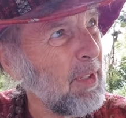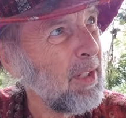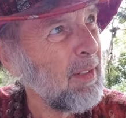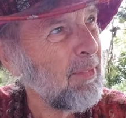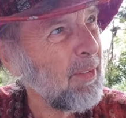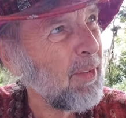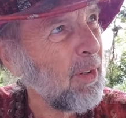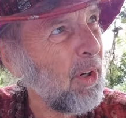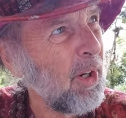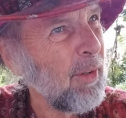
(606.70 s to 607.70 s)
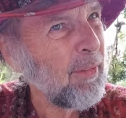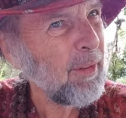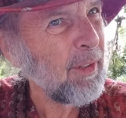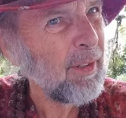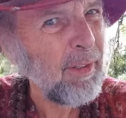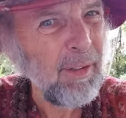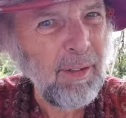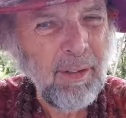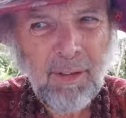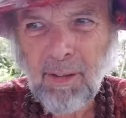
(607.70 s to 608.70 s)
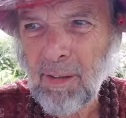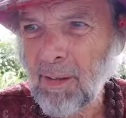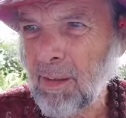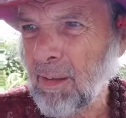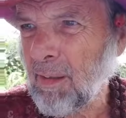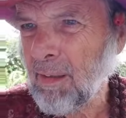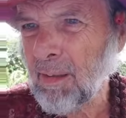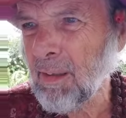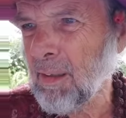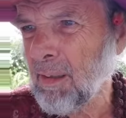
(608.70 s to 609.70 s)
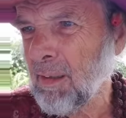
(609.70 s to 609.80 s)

even the author. Huh.